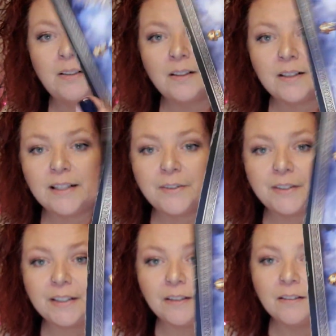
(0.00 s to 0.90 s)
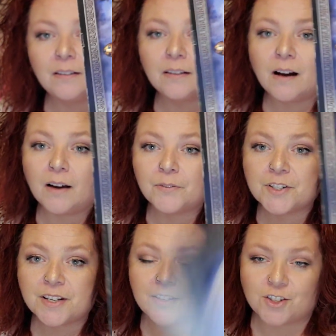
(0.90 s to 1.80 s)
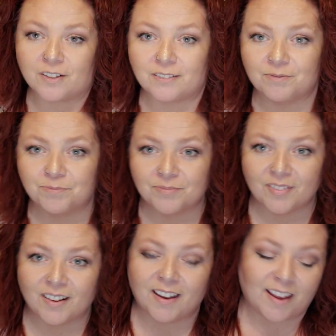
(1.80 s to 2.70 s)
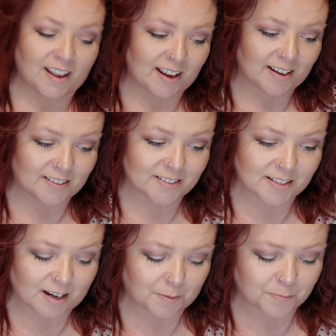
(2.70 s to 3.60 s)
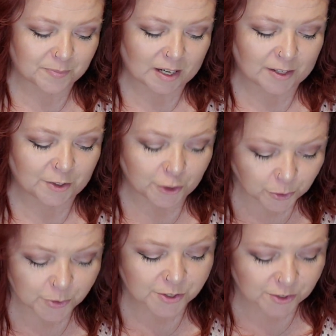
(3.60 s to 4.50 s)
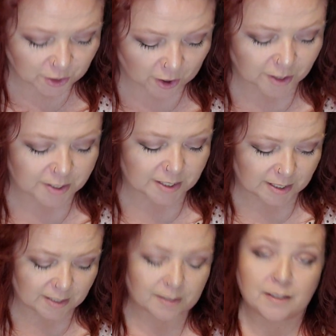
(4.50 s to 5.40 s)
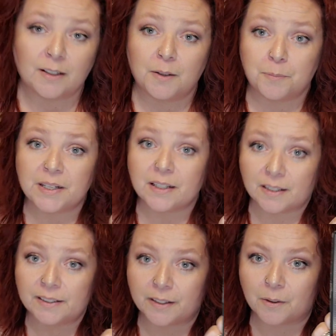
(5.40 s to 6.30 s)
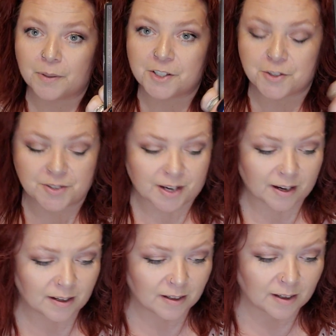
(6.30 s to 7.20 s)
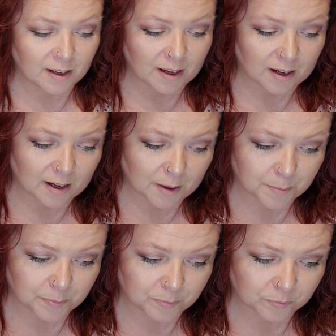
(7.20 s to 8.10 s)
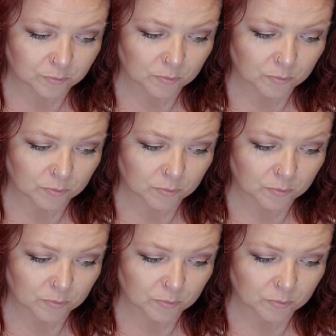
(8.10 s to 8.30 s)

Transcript: clarity, conversation, and a new start in being clear at what you say. Brand